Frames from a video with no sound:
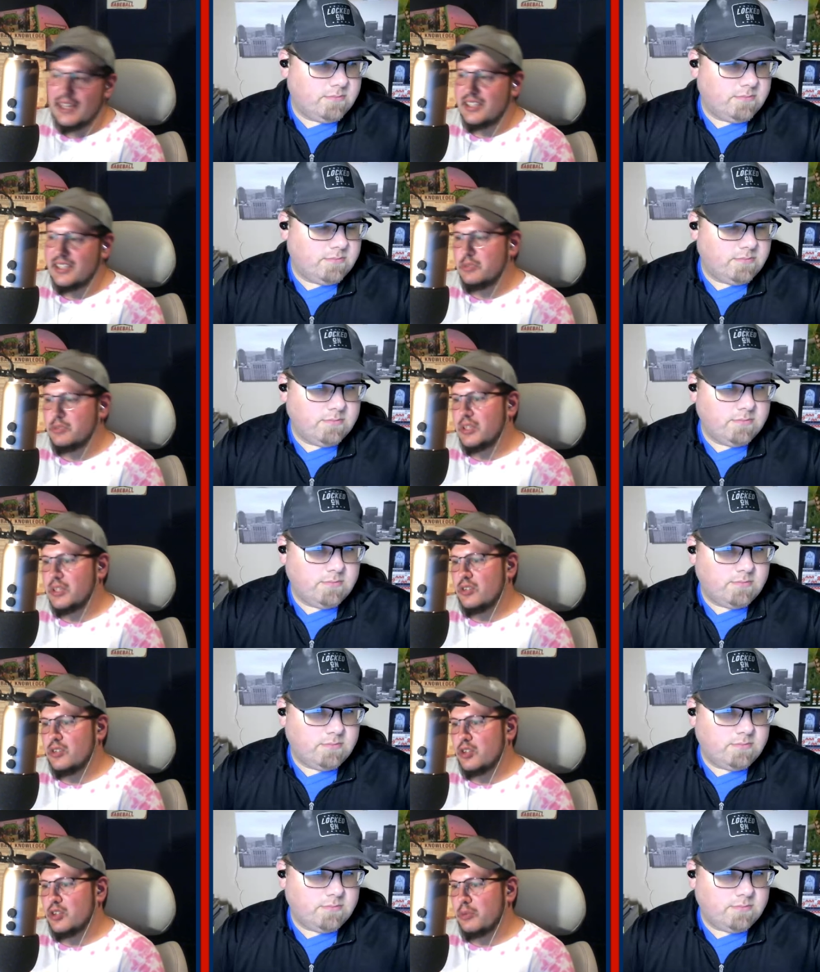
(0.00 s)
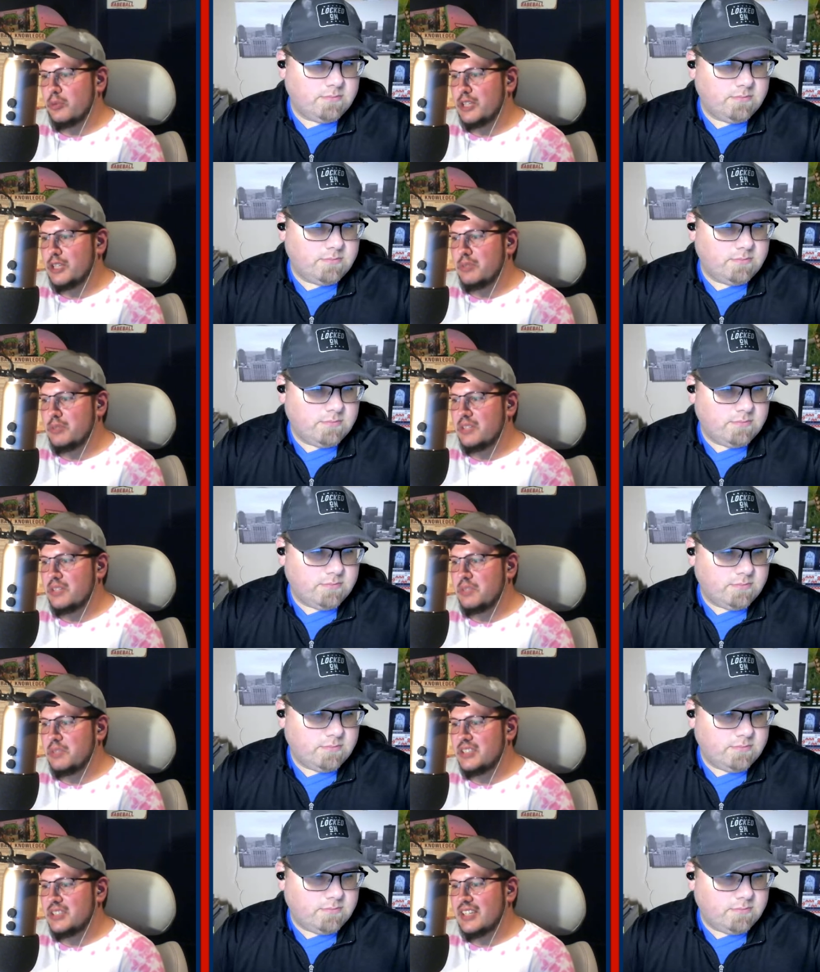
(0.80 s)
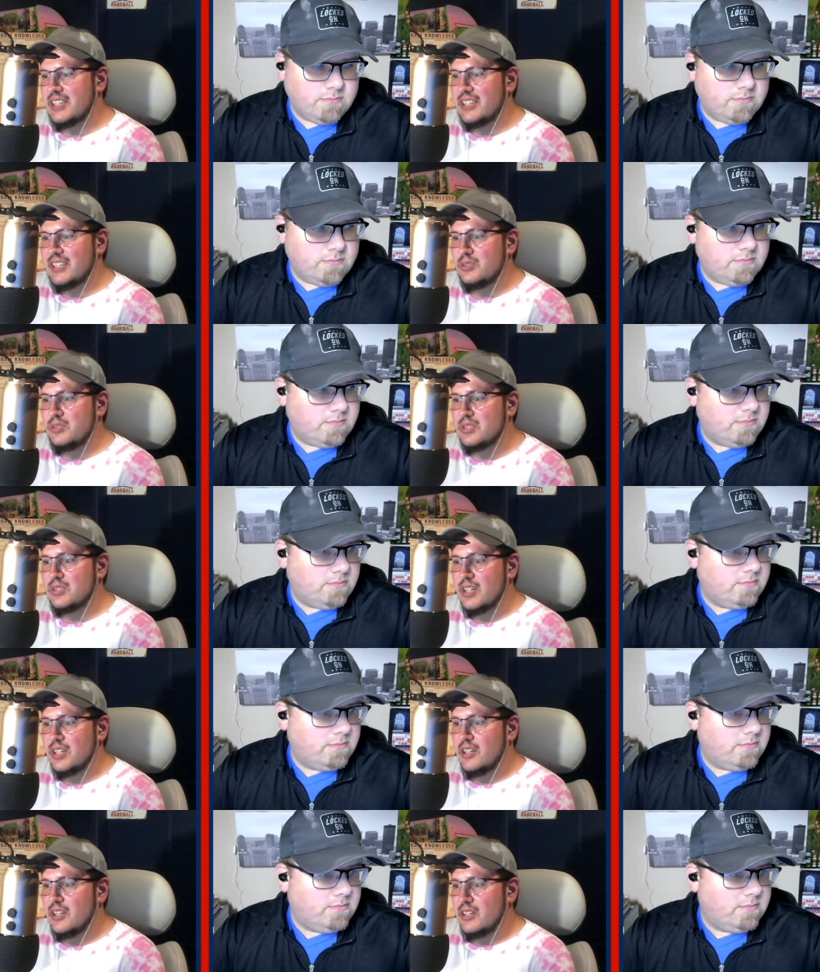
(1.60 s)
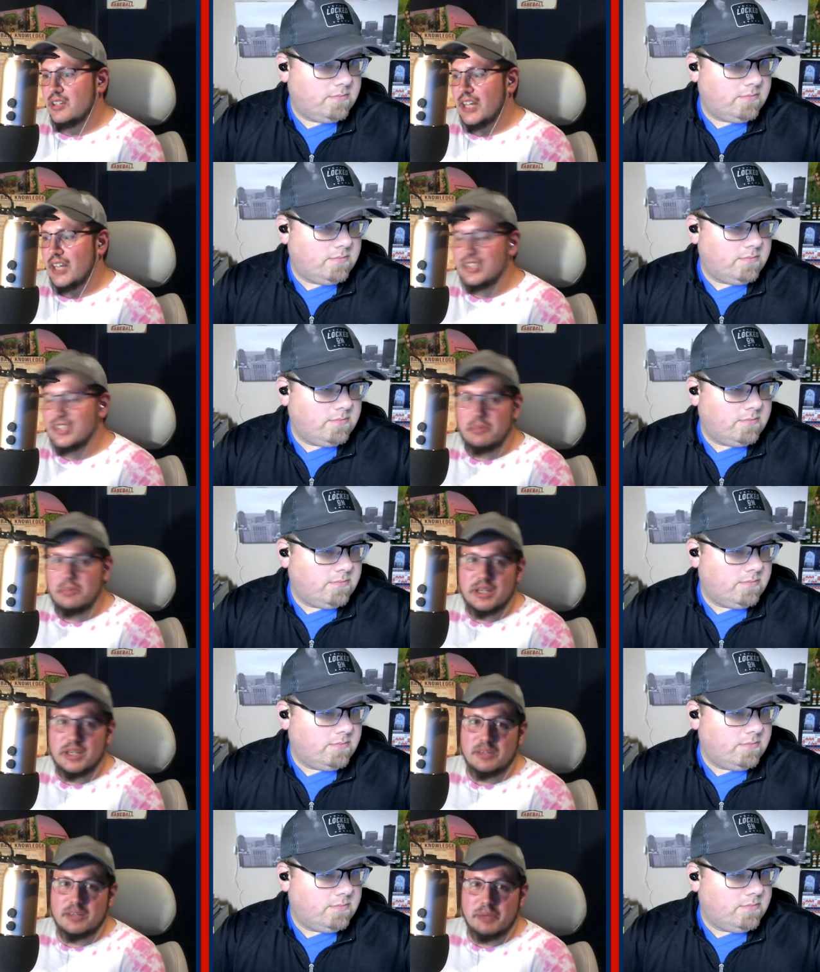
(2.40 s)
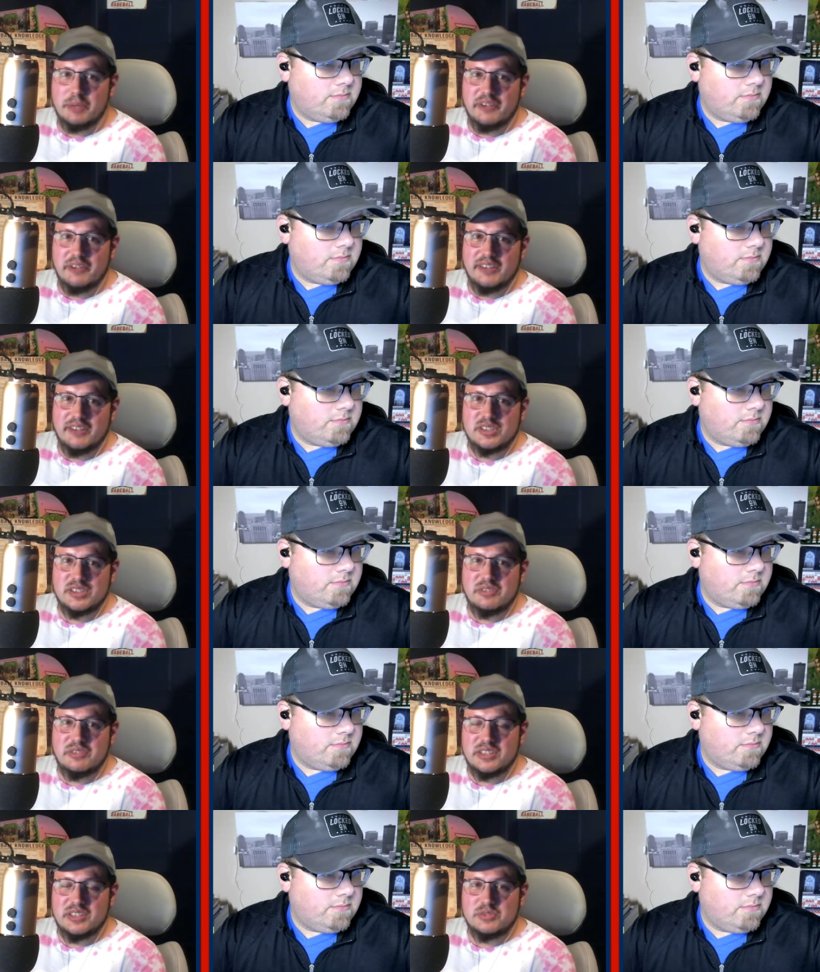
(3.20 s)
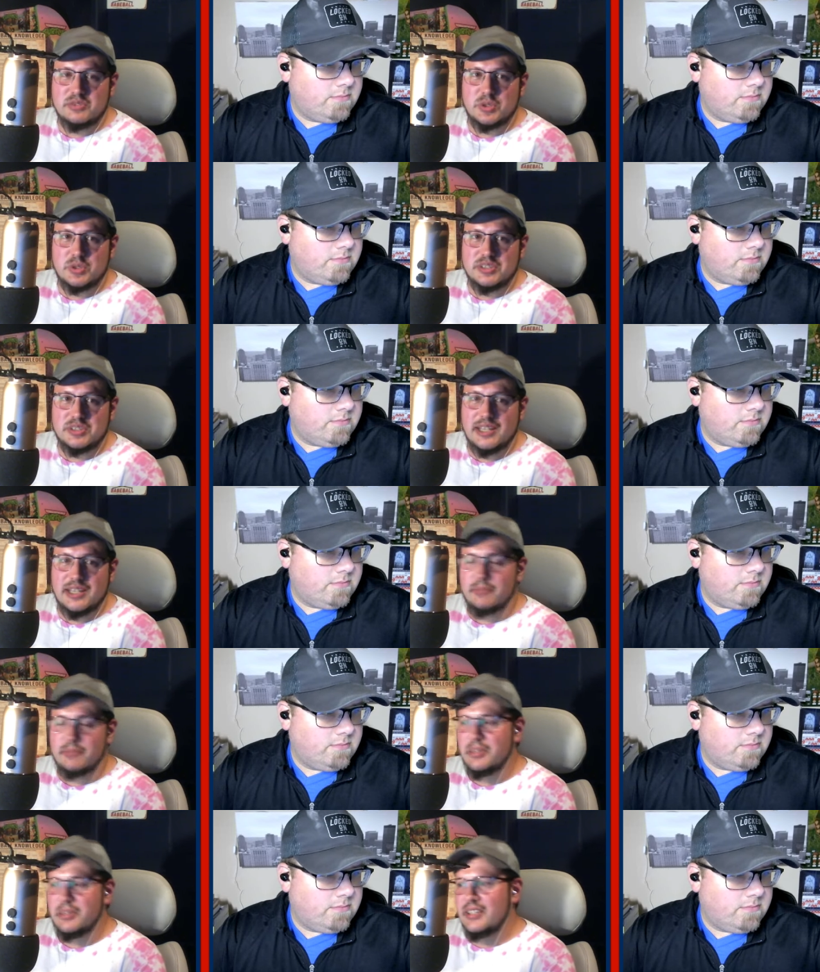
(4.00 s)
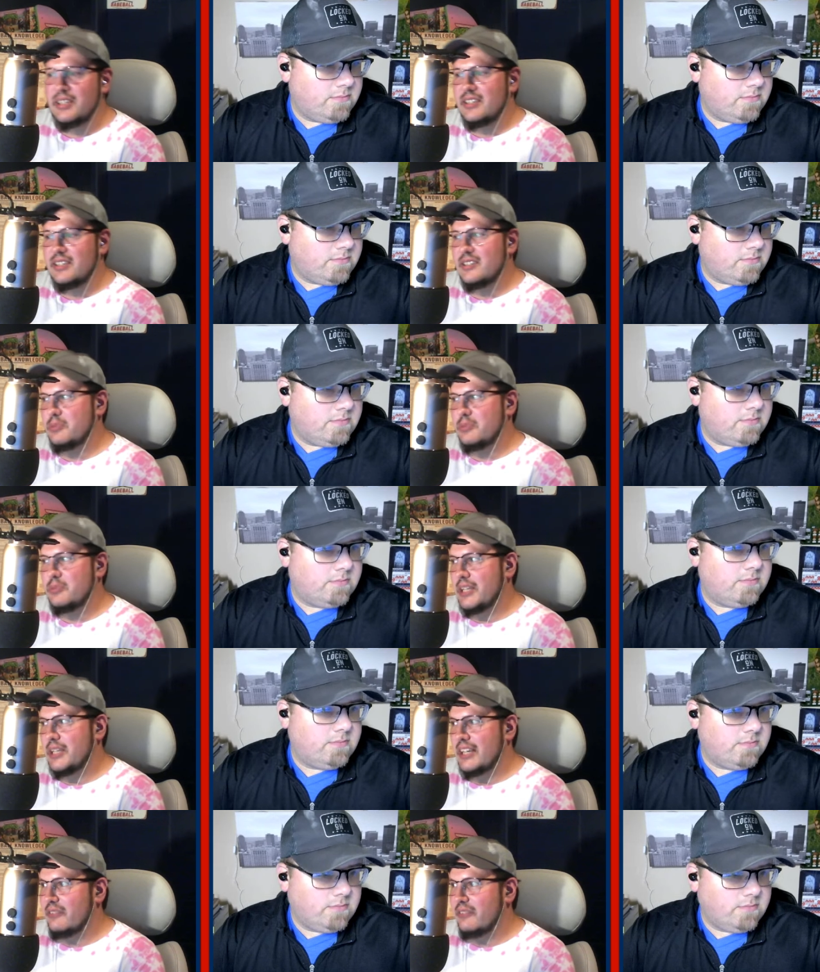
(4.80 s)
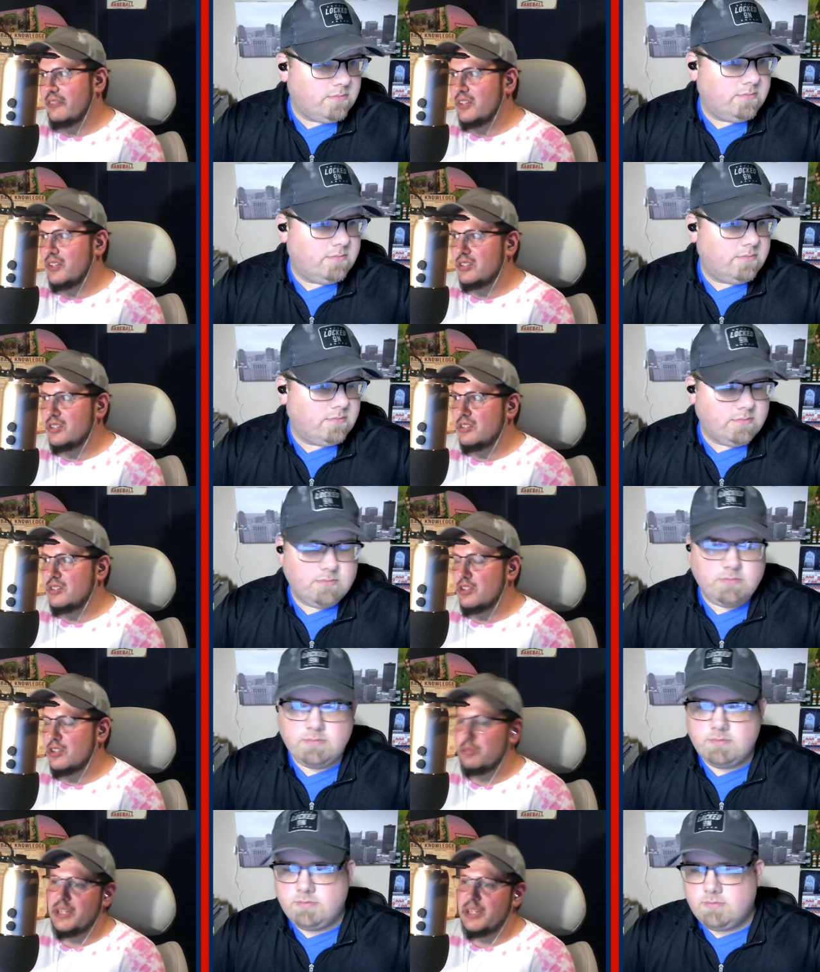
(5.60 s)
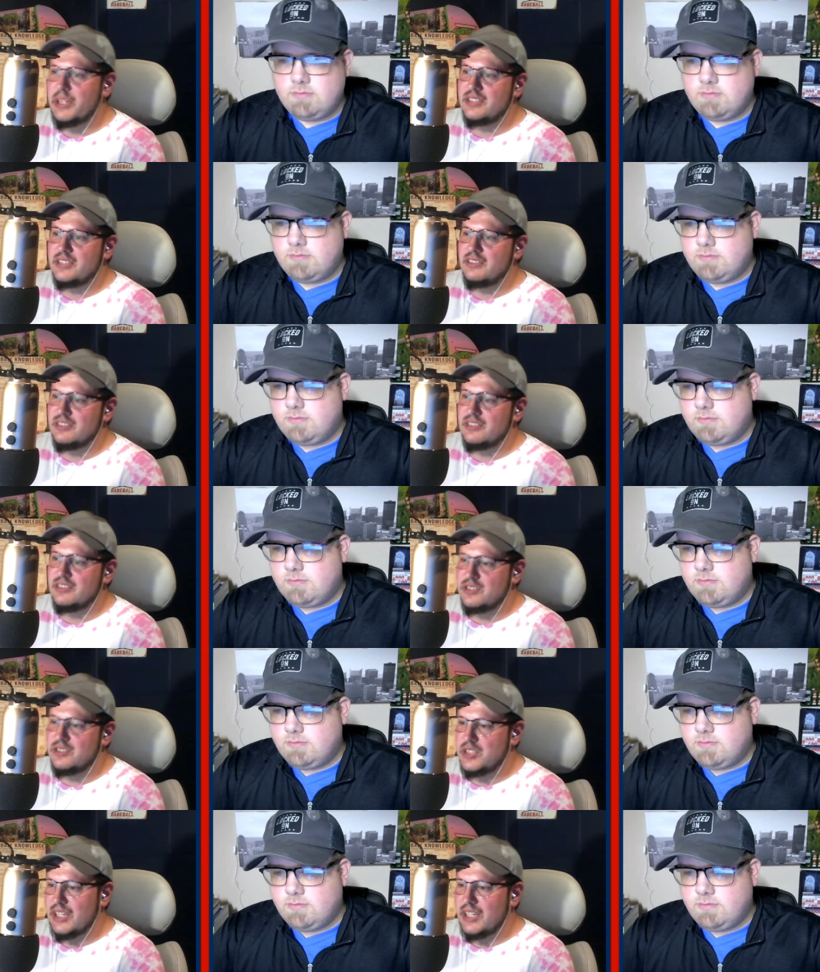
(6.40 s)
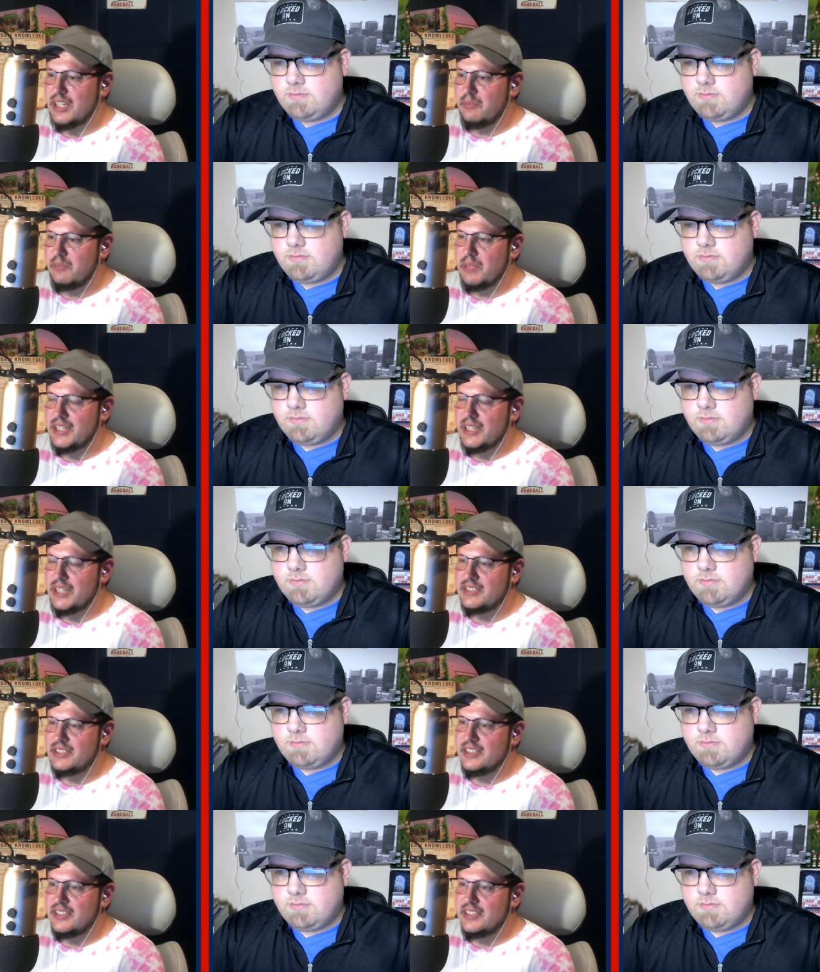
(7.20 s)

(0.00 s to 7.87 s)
Speaker 1: He's been their third baseman, but he's a guy who's actually been an above average defensive shortstop. He's played left field, third base, second base,